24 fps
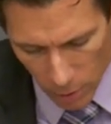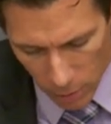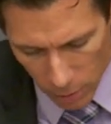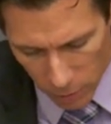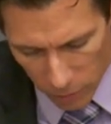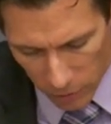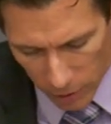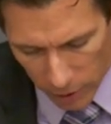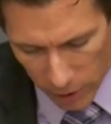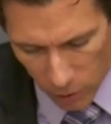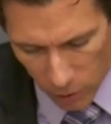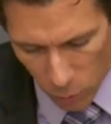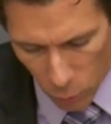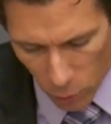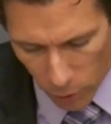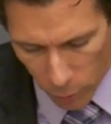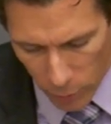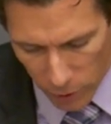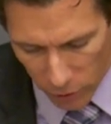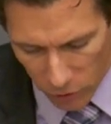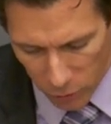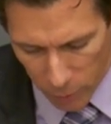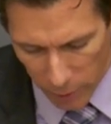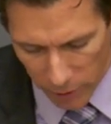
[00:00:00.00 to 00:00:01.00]
Second, what are we
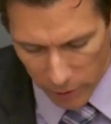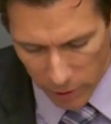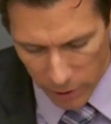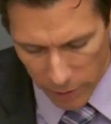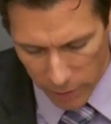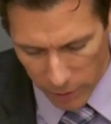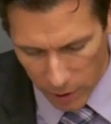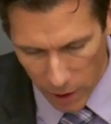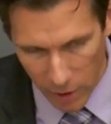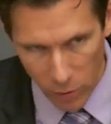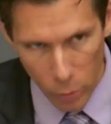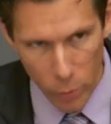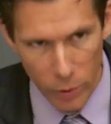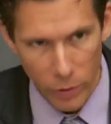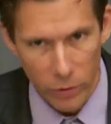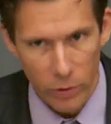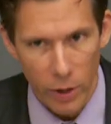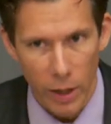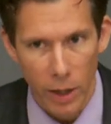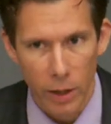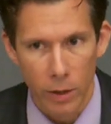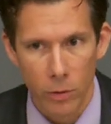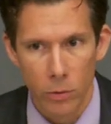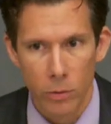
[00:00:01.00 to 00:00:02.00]
expecting of the government,
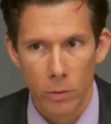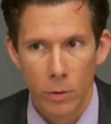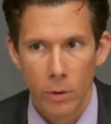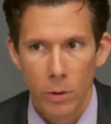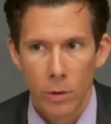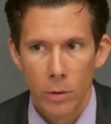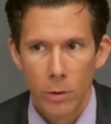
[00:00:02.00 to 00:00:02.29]
and